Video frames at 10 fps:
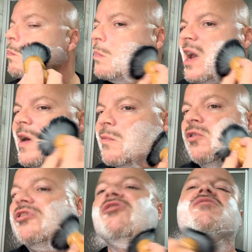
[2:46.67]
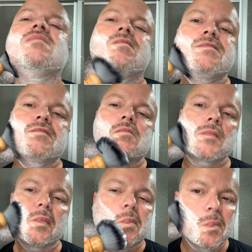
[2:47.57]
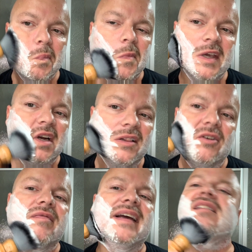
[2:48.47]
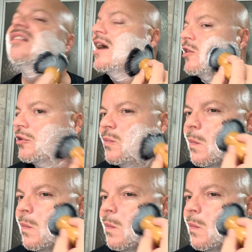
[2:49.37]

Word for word: And we'll just get a little face lather